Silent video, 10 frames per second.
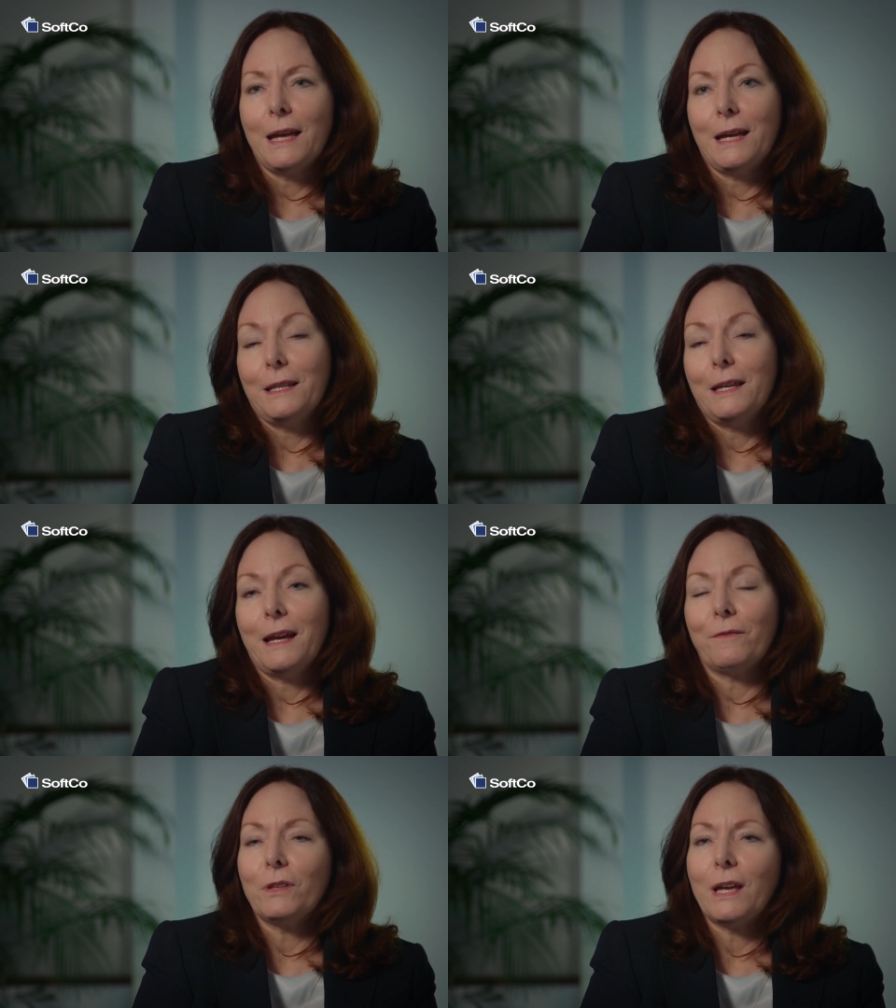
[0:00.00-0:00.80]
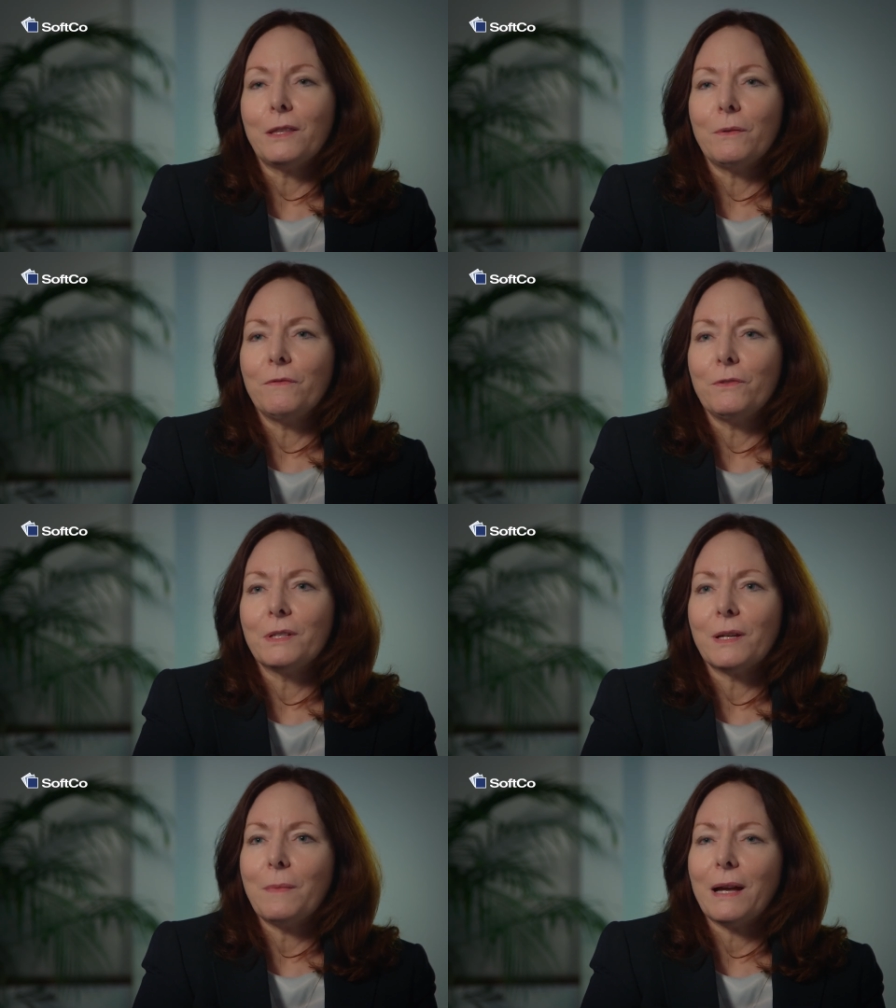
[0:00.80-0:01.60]
and then after that, they
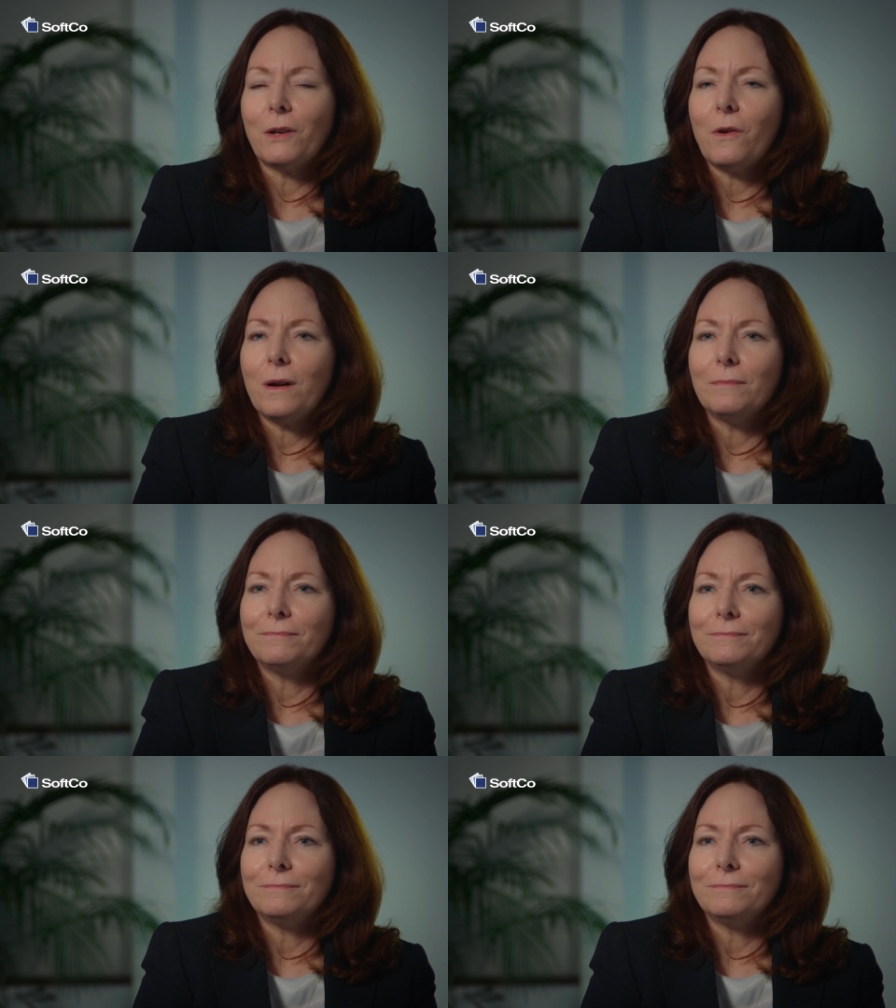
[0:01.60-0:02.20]
refused to come back at all.